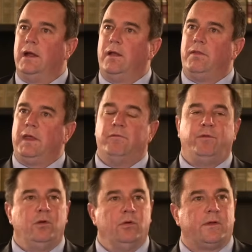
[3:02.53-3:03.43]
the
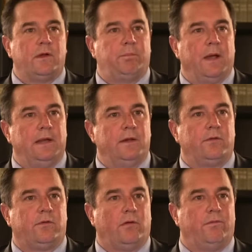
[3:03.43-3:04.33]
views and
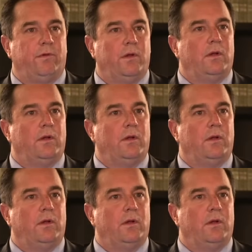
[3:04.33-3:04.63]
opinions of